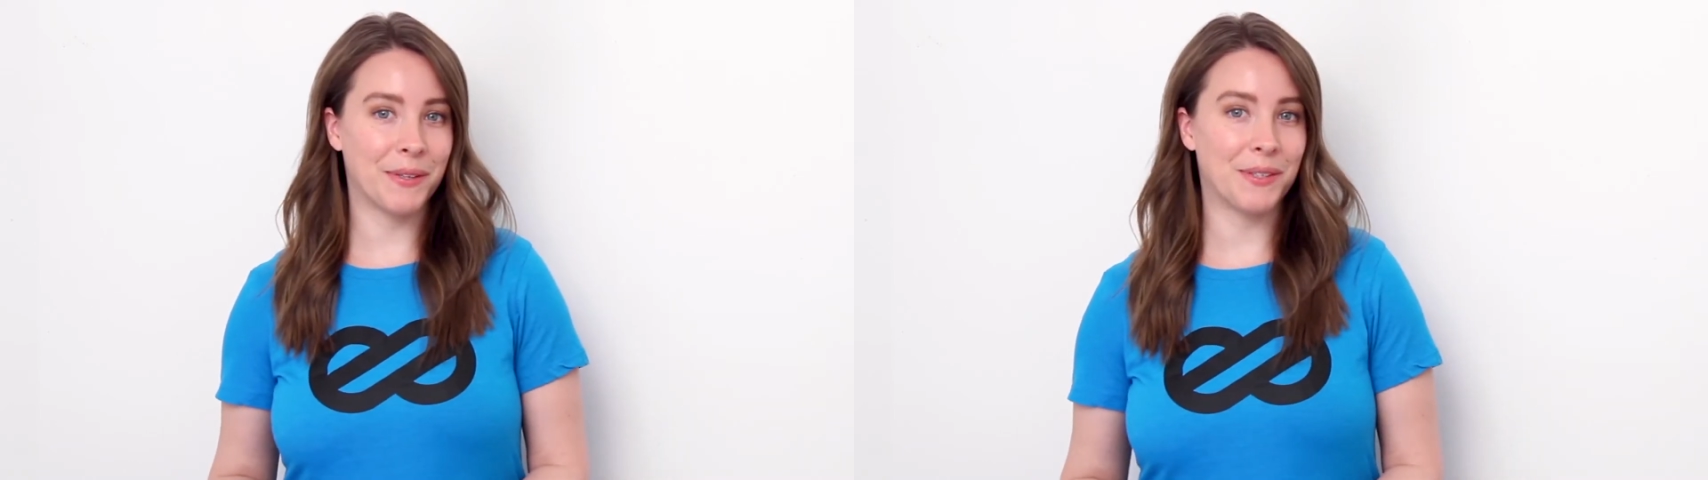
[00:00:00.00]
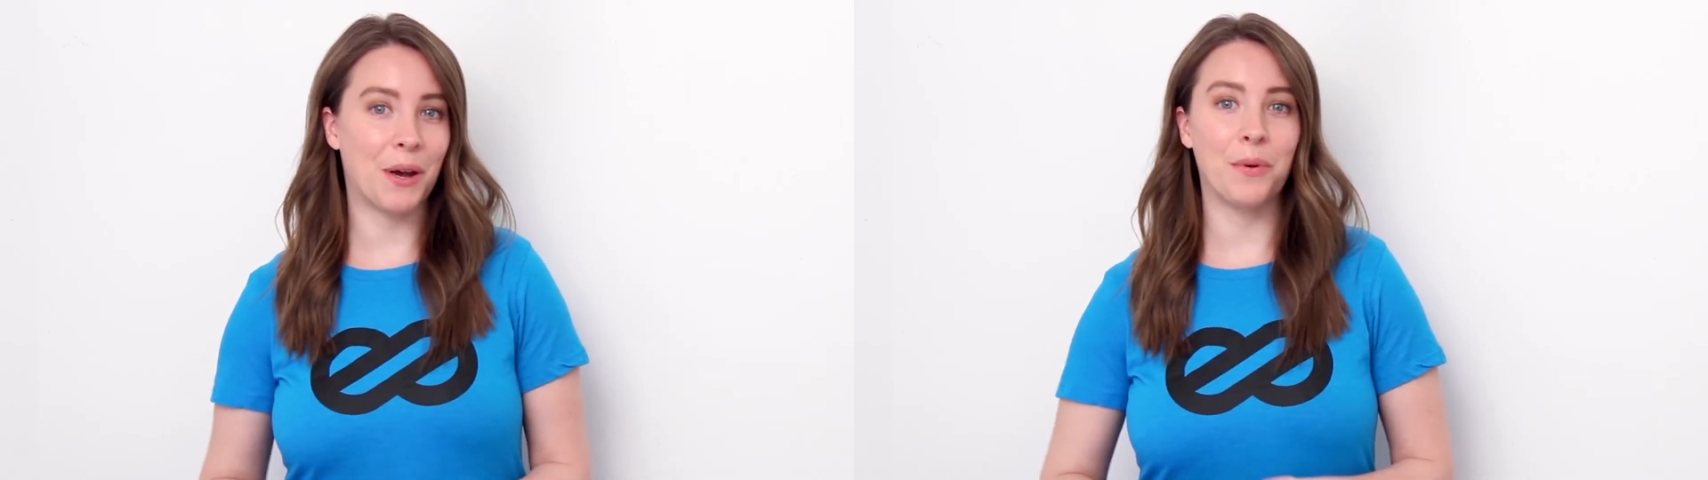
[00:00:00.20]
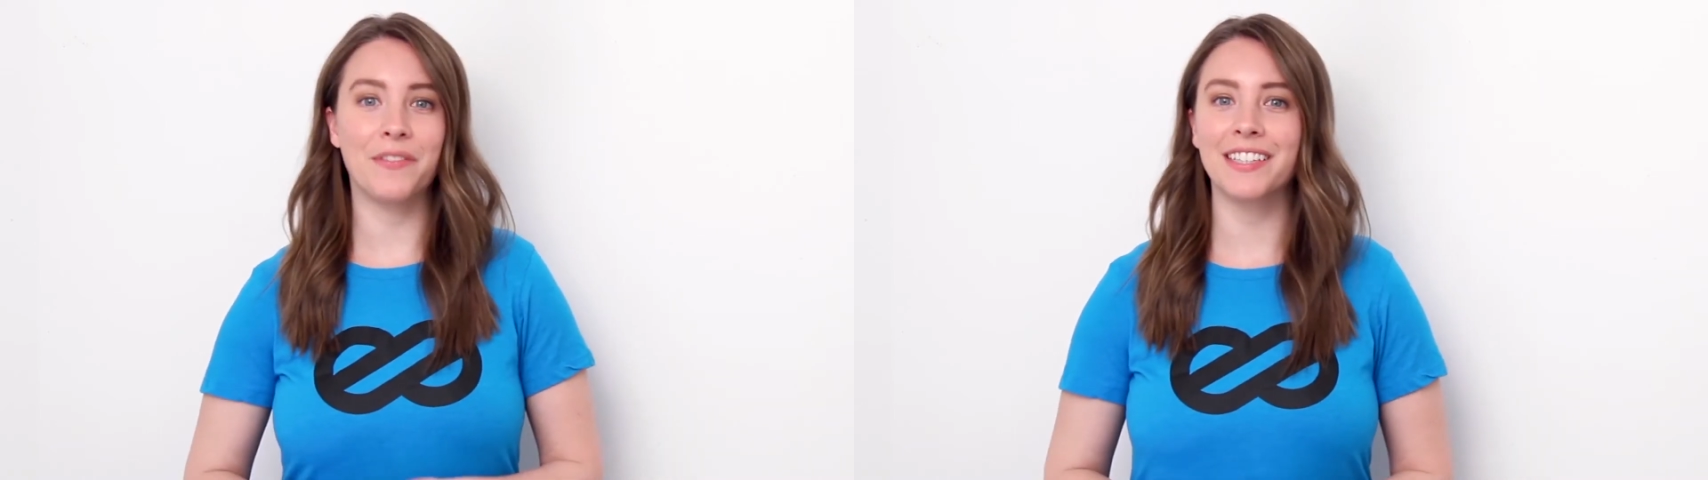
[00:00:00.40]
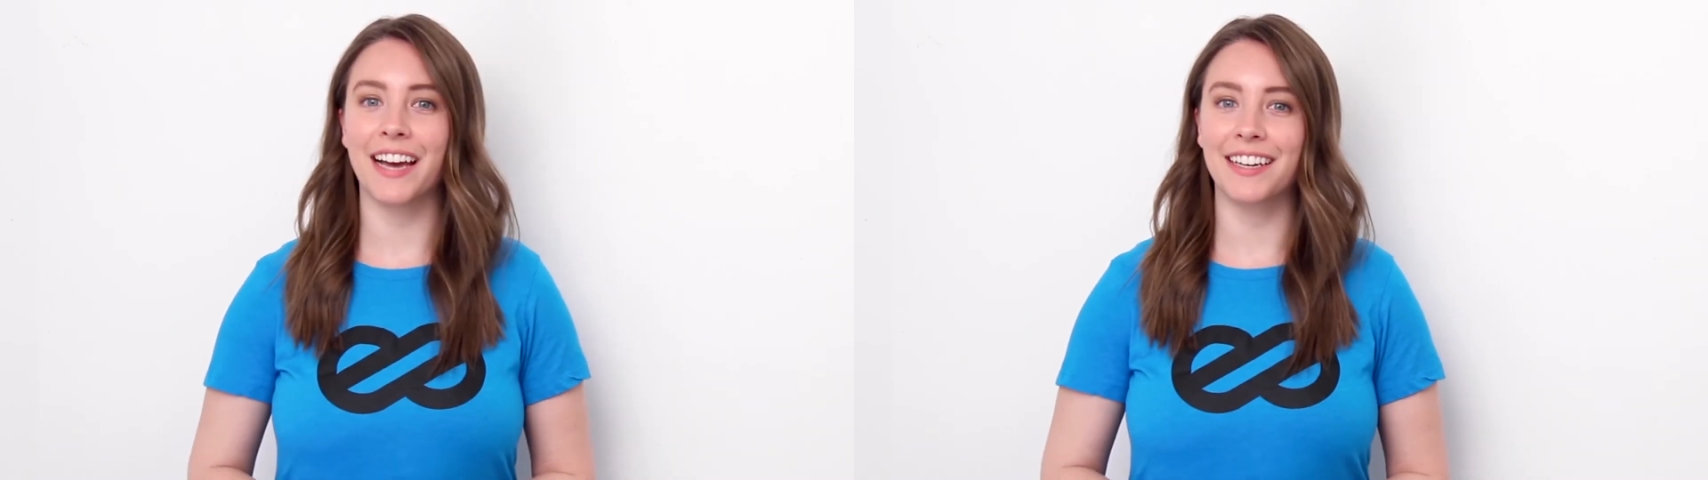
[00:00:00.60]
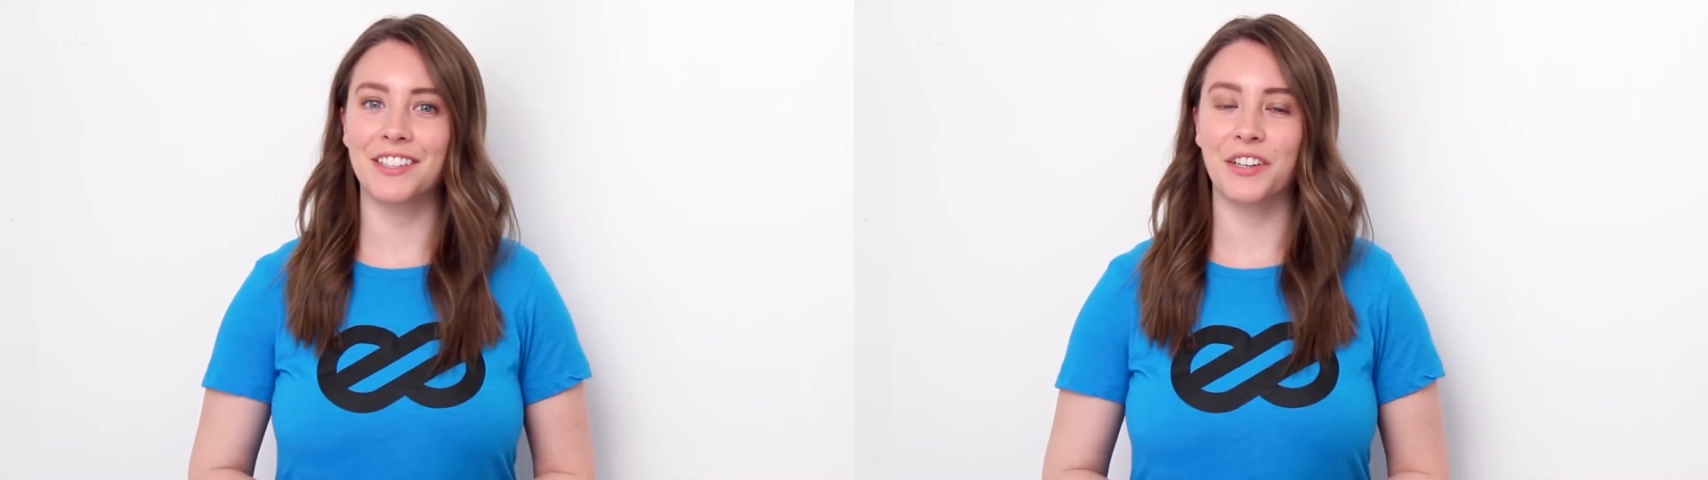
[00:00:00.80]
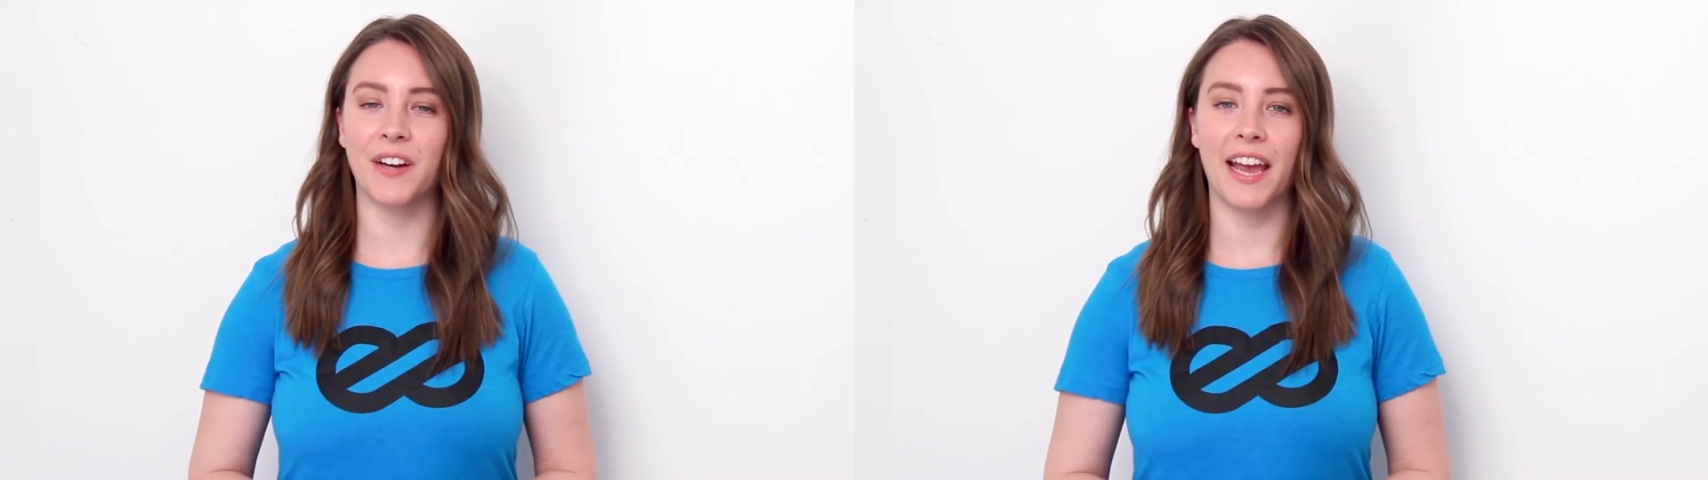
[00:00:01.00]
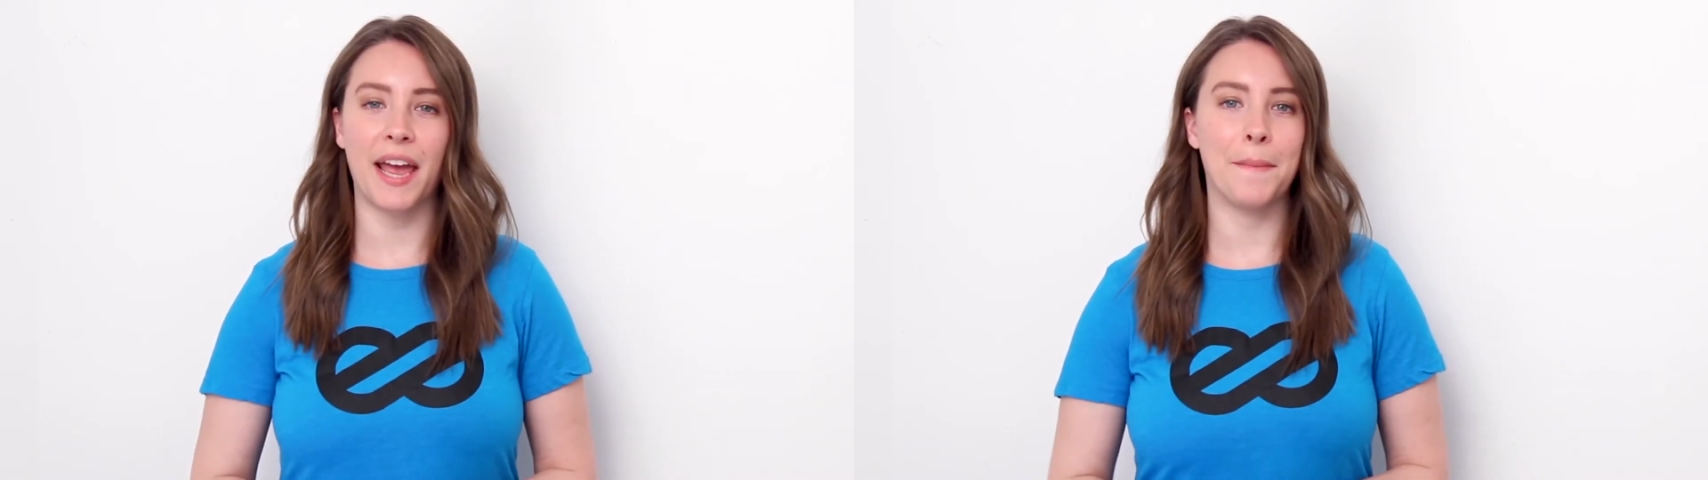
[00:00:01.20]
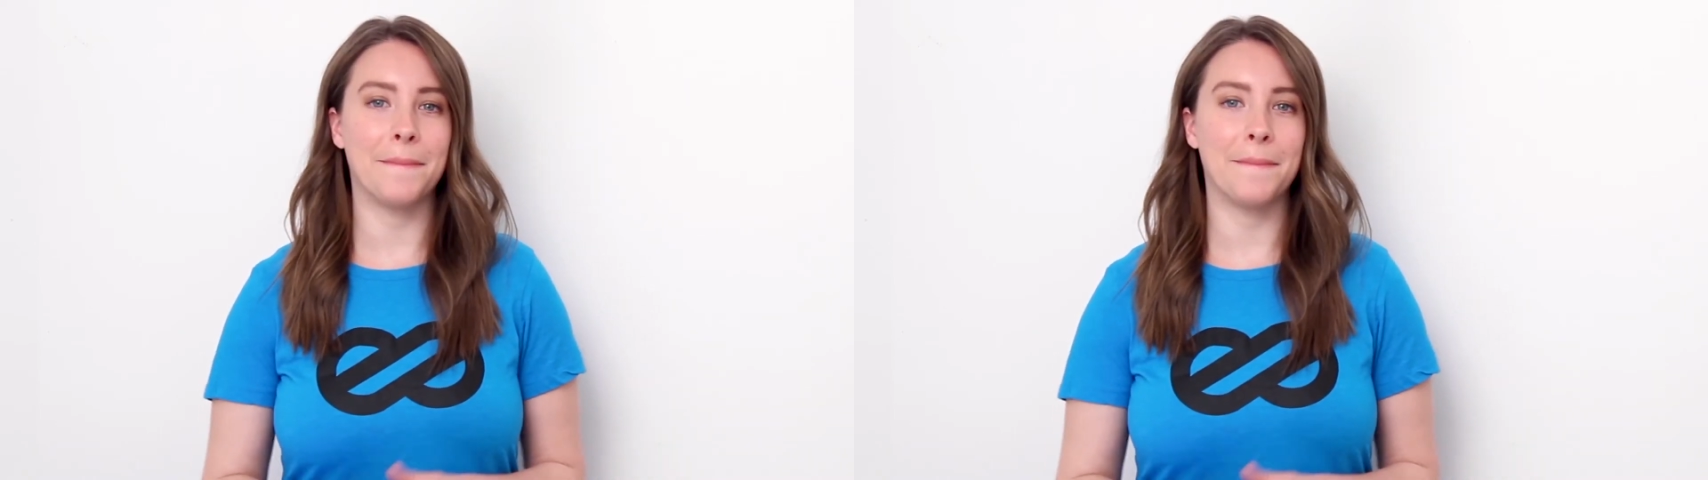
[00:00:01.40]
So we've decided to create a